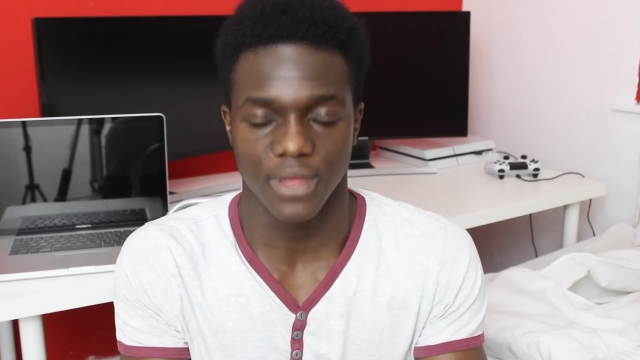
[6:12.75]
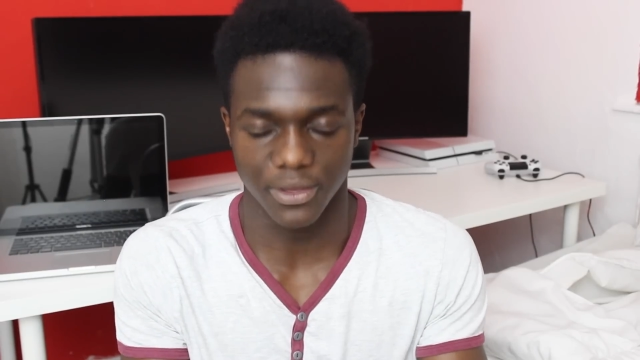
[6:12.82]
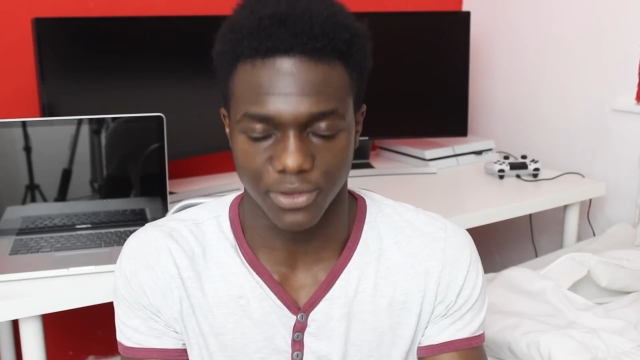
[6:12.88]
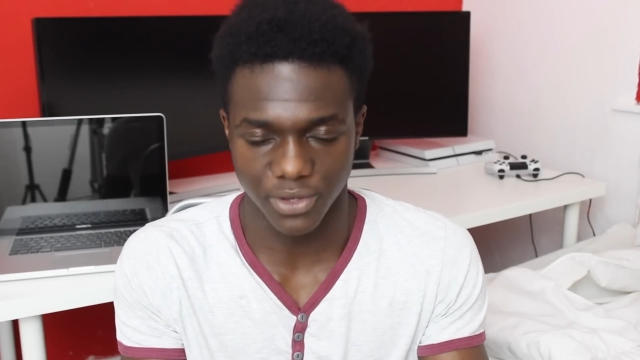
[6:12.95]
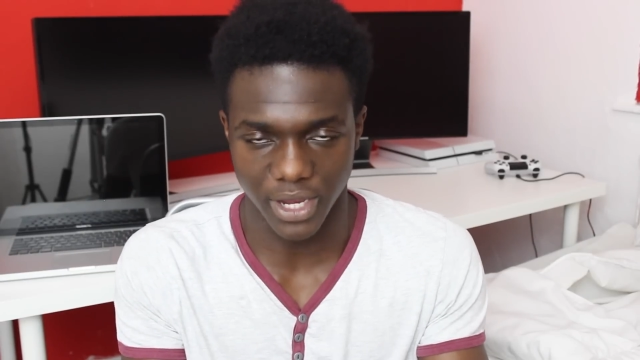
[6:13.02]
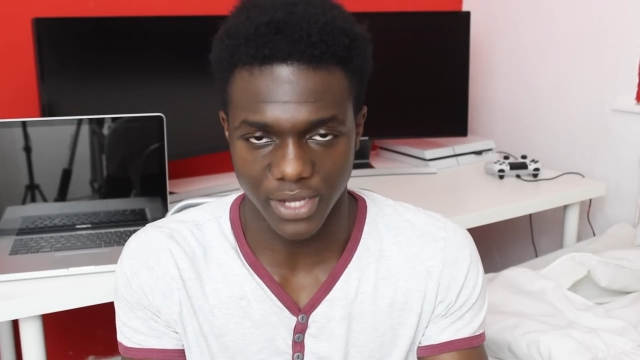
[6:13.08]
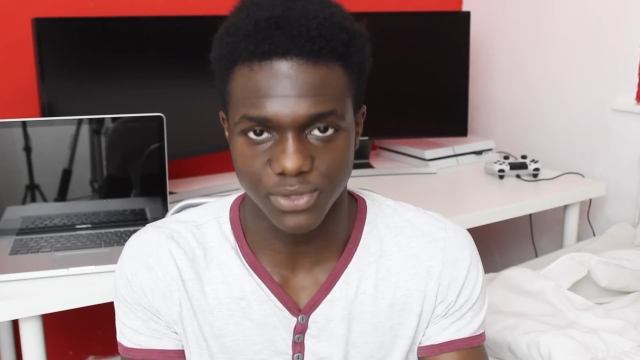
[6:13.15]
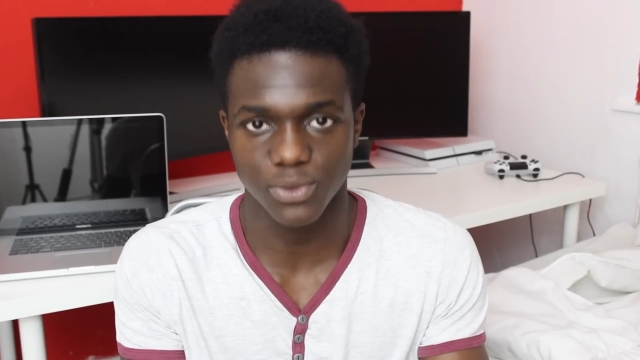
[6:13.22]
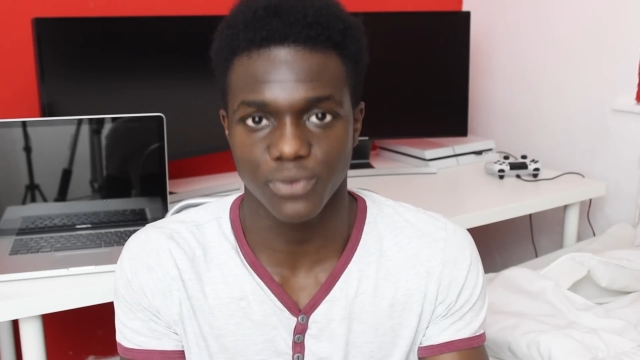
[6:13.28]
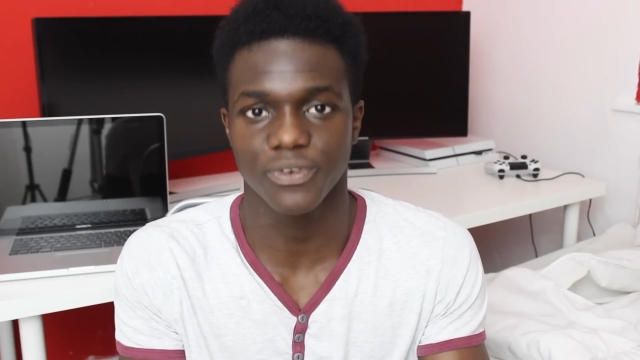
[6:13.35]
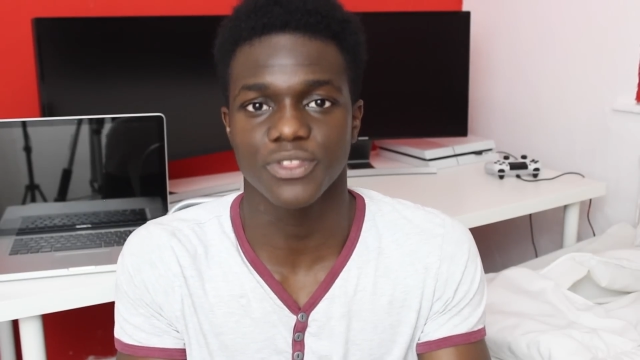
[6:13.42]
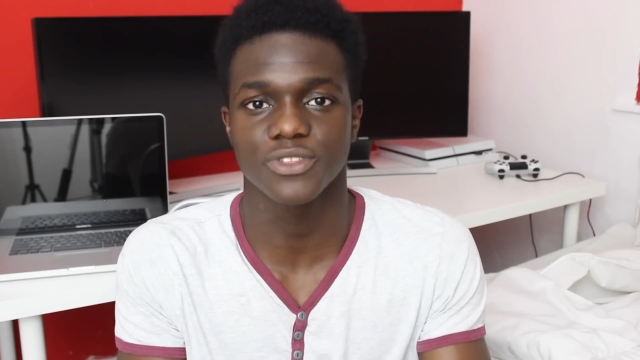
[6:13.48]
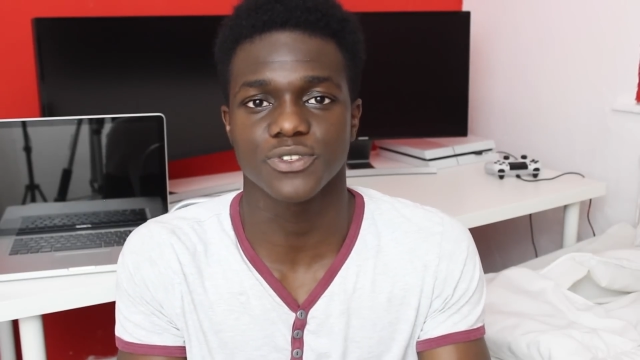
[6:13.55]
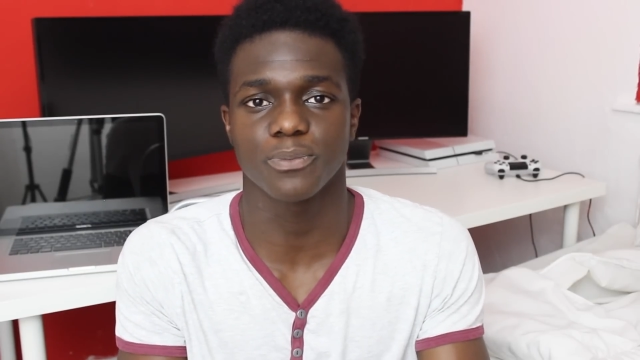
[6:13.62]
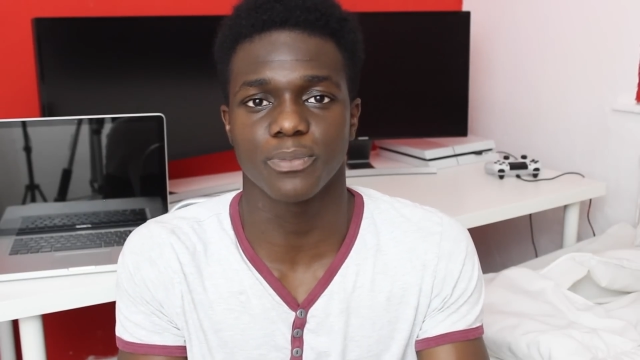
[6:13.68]
Thank you guys all
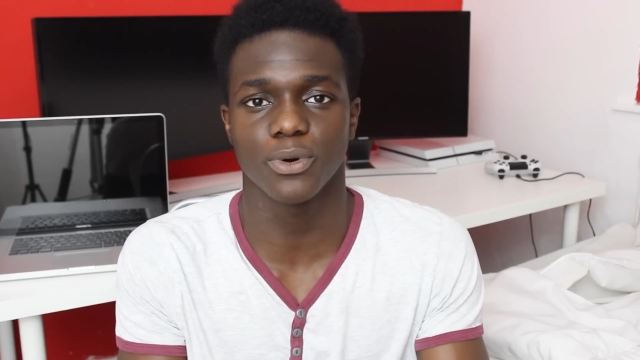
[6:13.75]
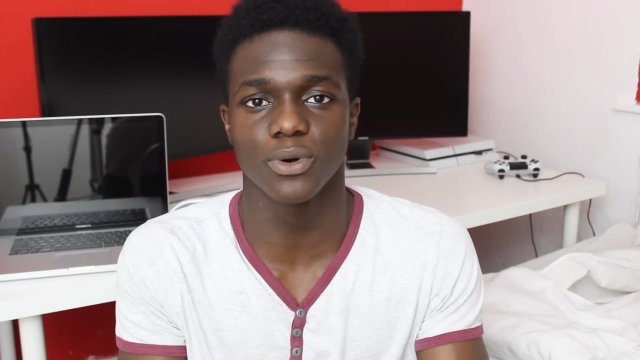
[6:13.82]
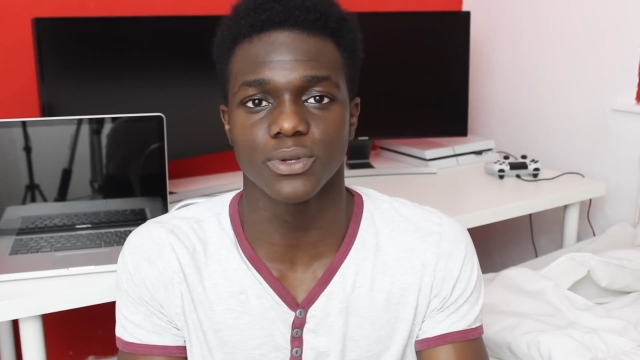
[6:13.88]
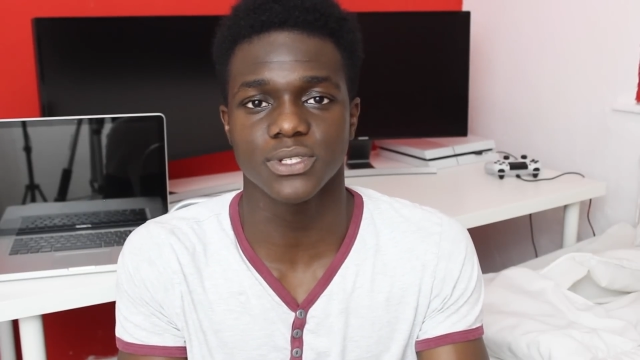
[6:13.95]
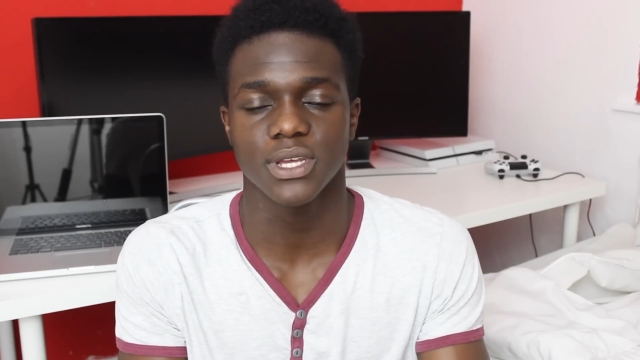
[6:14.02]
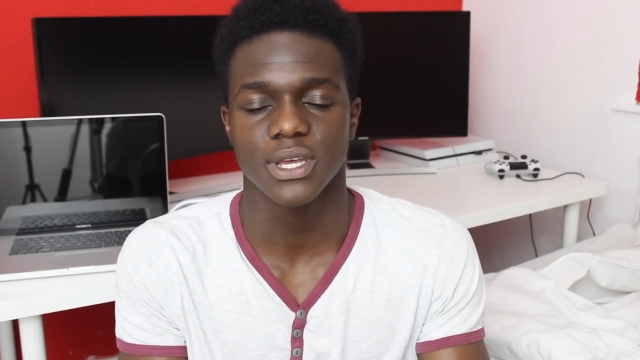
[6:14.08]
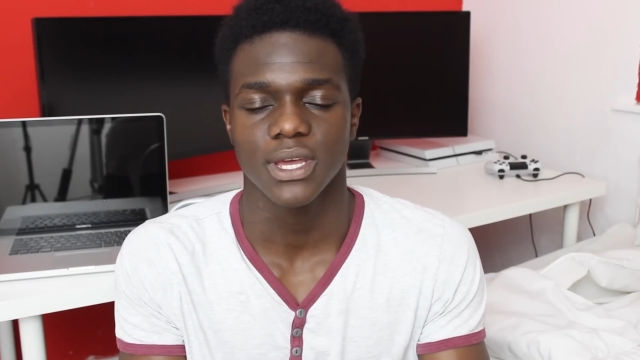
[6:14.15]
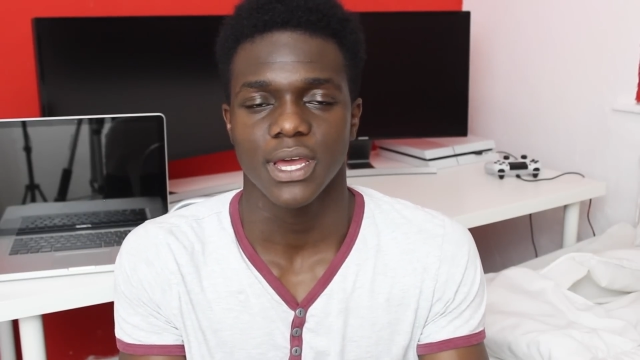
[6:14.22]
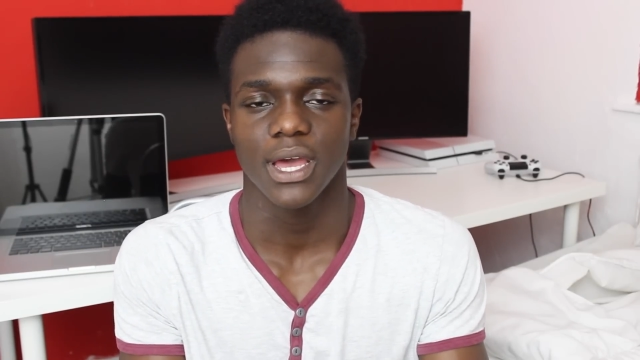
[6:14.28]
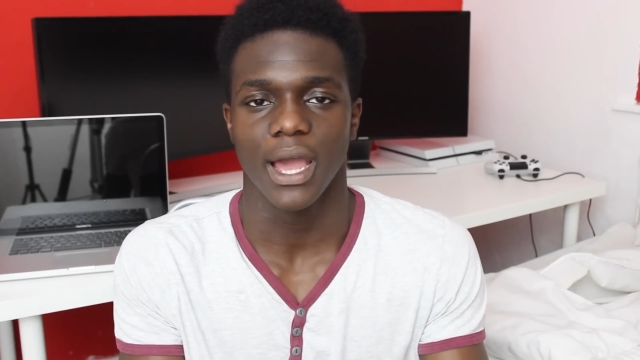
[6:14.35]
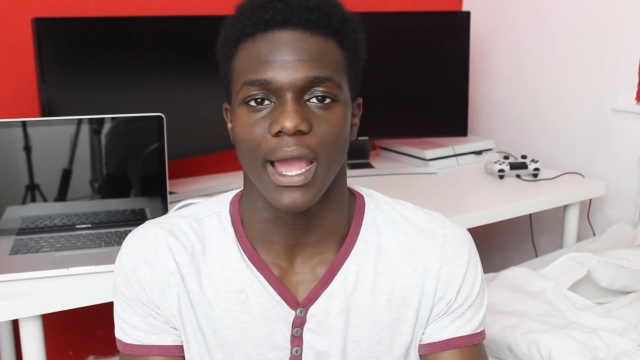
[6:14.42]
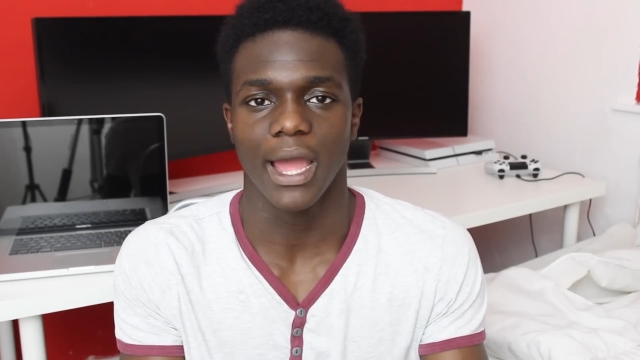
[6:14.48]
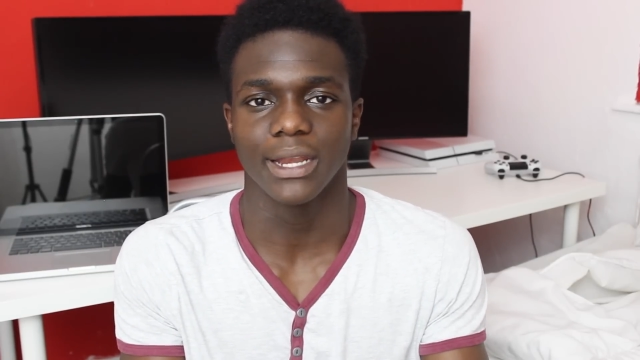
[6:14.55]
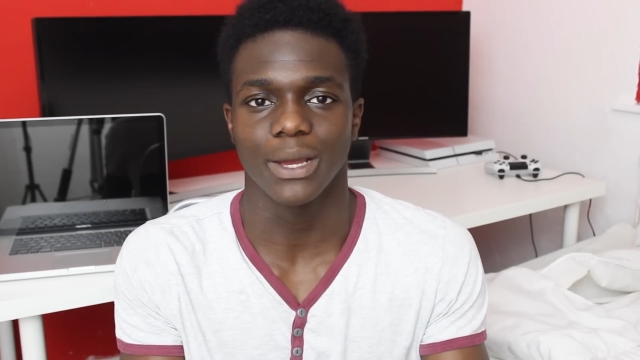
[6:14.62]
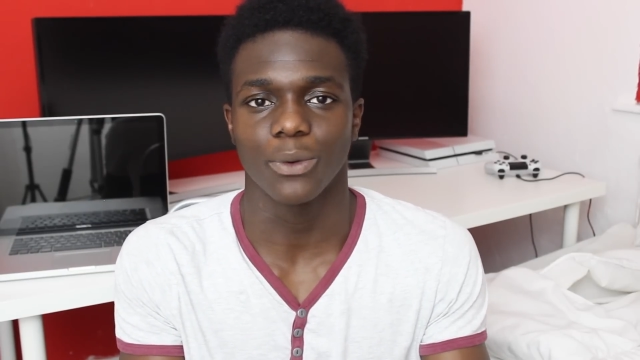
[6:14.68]
for the support,
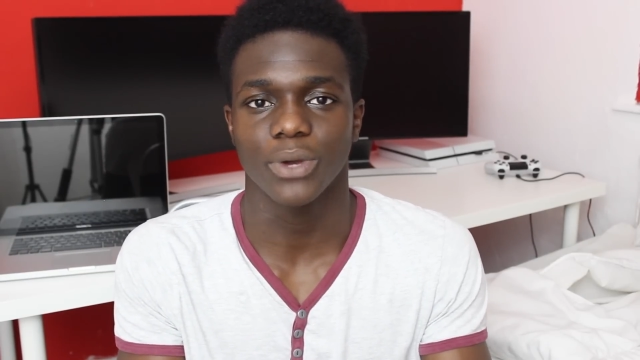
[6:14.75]
and